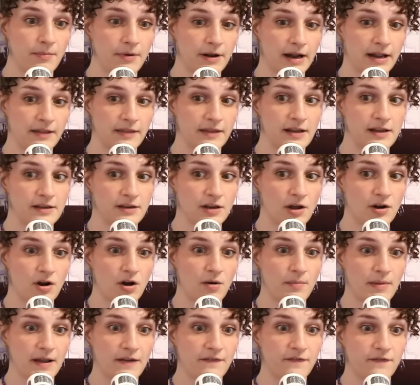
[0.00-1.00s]
But I think not
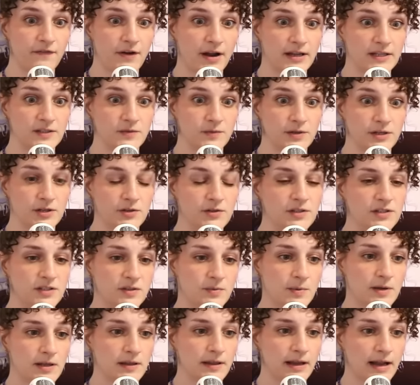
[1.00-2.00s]
all my friends were used
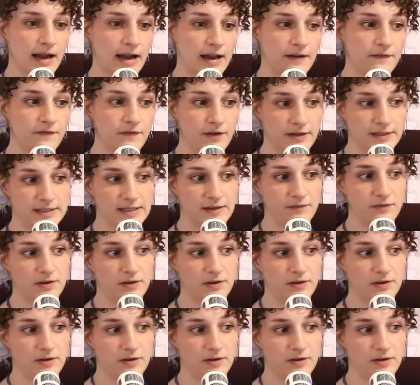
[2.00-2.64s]
to it. Like I had friends